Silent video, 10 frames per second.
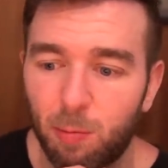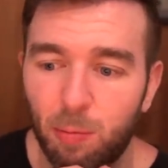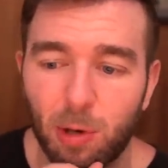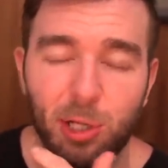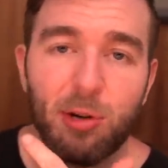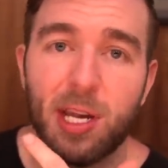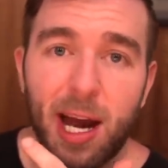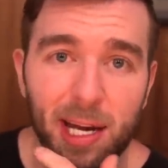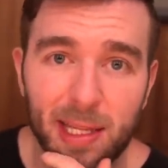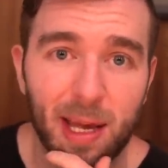what's your
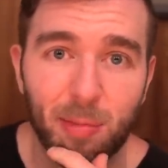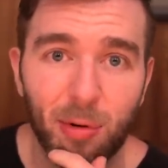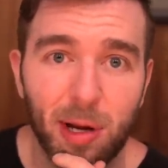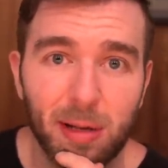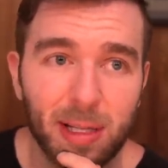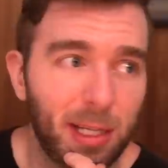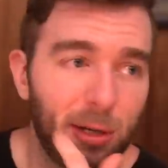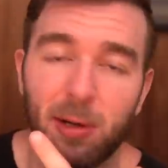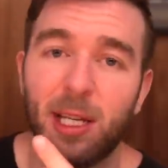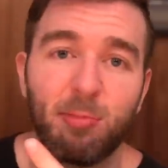diet at that point? Like,
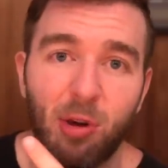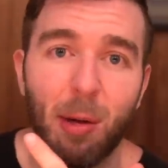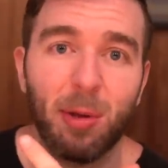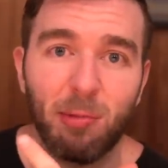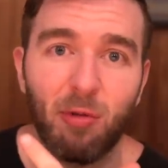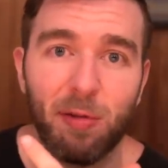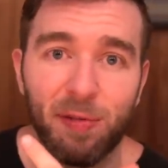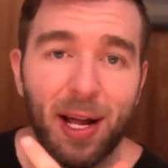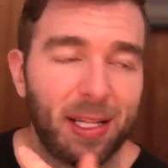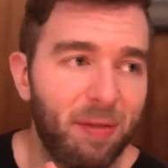you're, it's probably
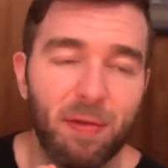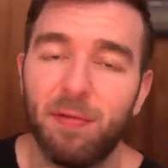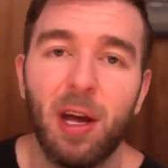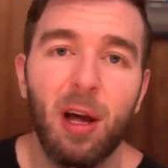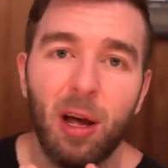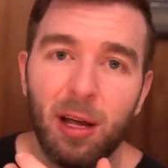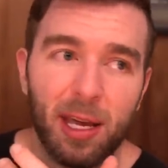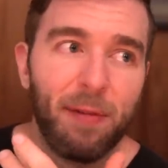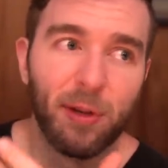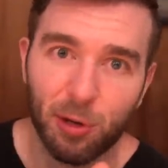reflective of,
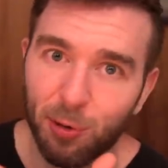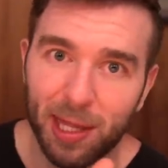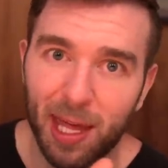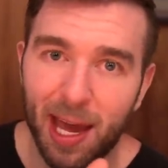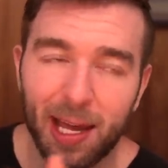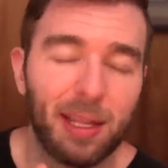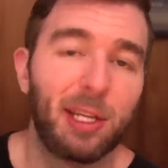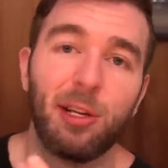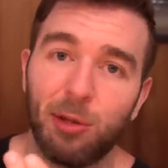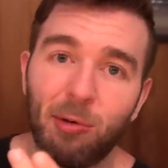if you're doing that,
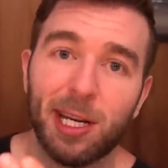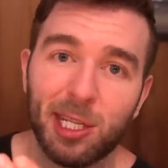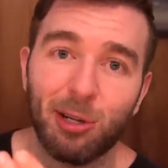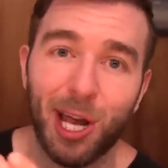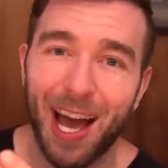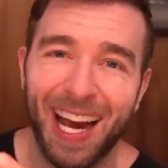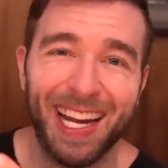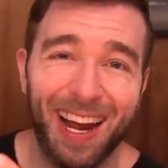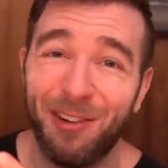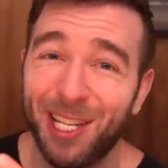like the rest of your
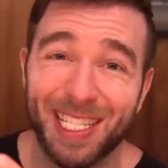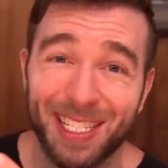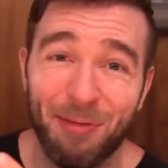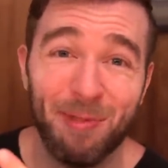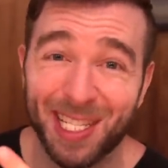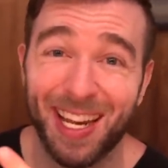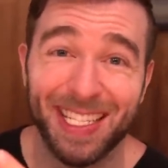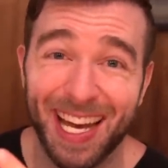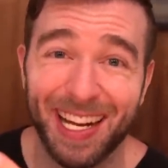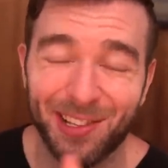diet, I would assume, is
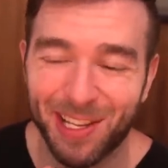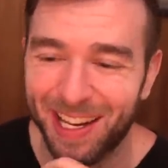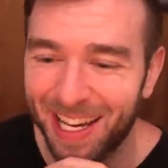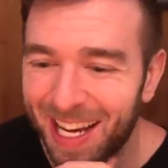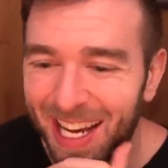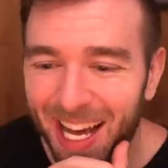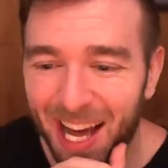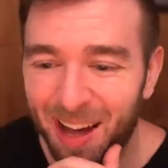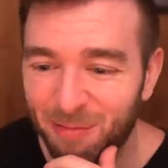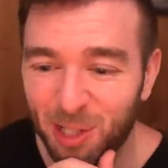not dialed in,
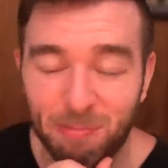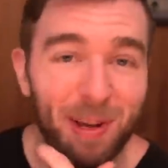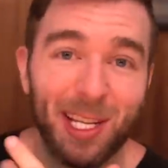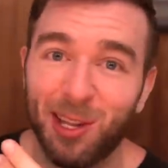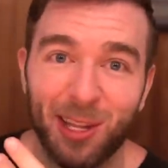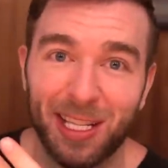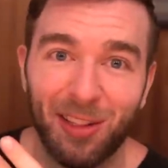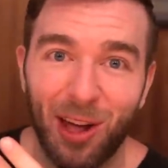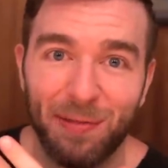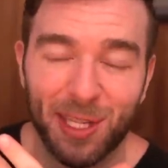just based on like the
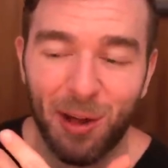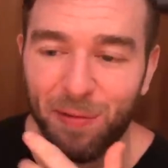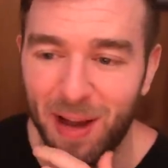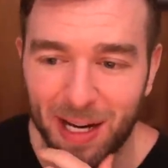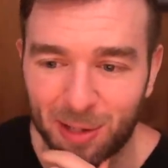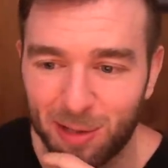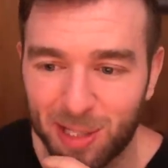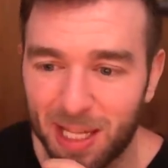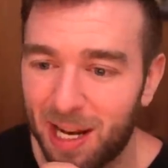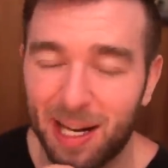lifestyle
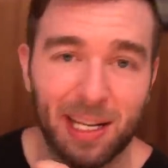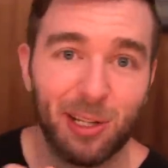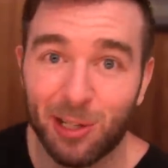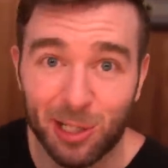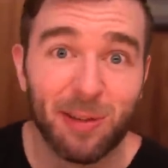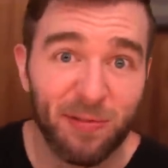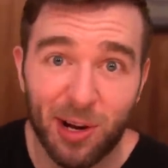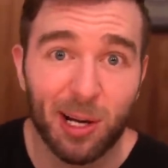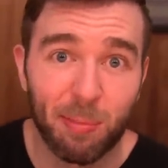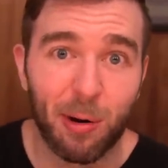factors that I can just
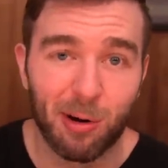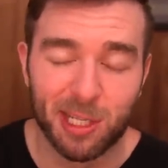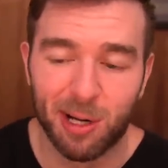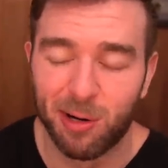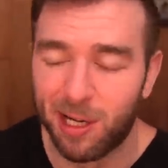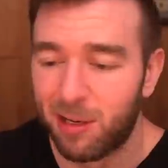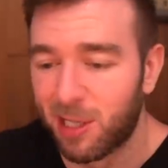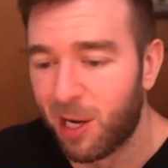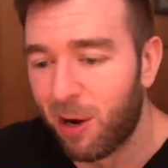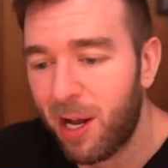fucking parse out here.
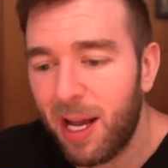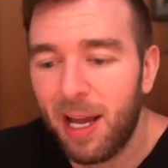So